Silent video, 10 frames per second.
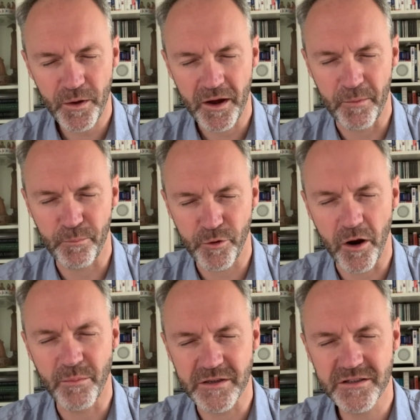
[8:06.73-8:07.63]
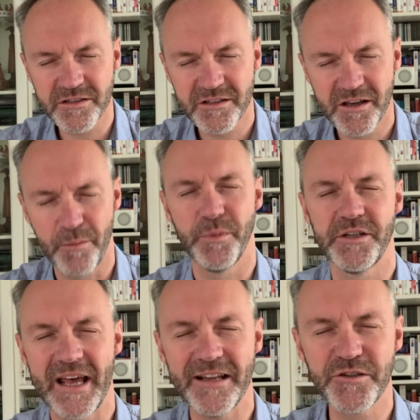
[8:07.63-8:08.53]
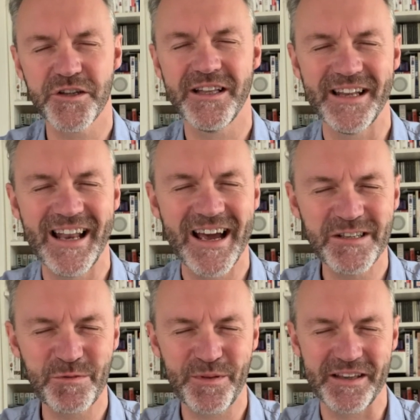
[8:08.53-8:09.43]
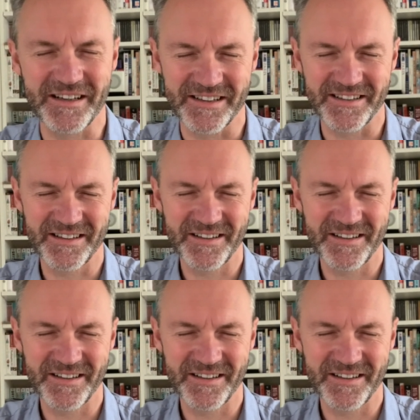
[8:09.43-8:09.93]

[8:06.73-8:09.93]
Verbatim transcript: and promise and potential that lies within it.